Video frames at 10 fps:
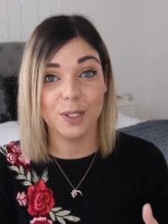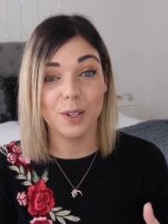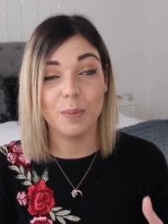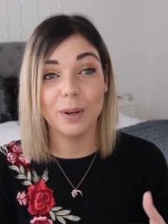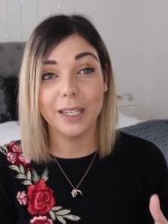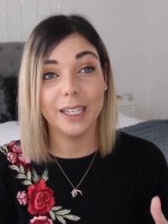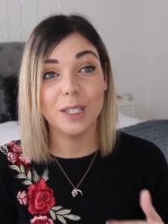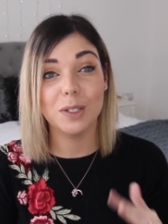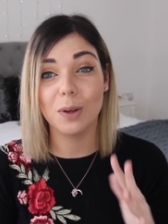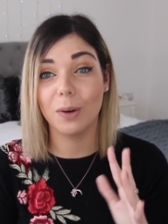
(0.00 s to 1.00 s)
so
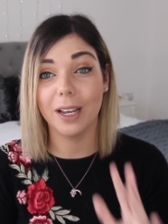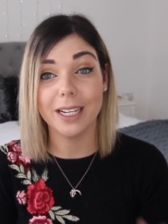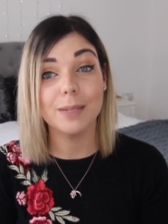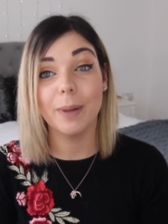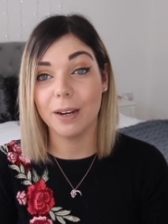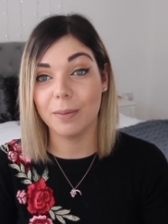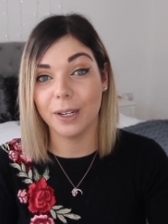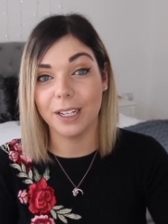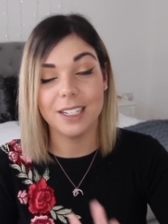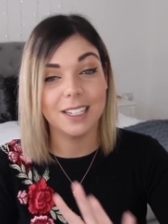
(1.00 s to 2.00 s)
please don't like spend
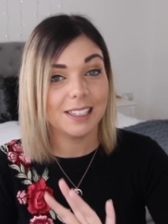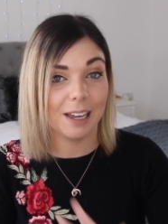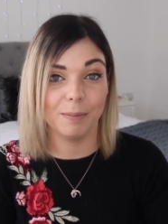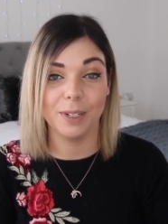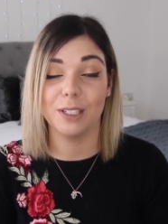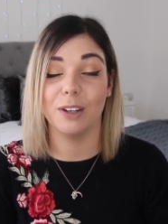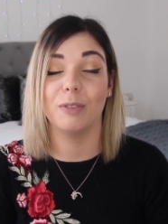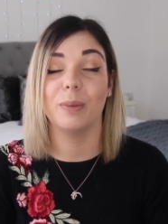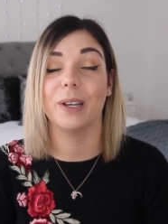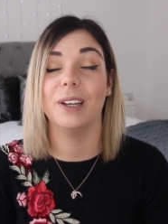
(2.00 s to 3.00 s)
money to send me
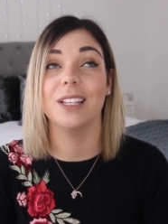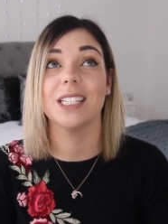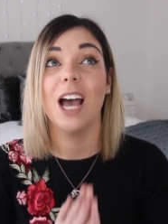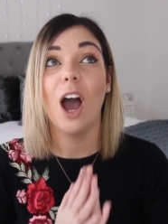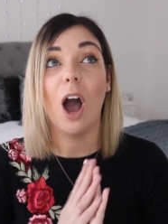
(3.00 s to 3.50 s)
stuff because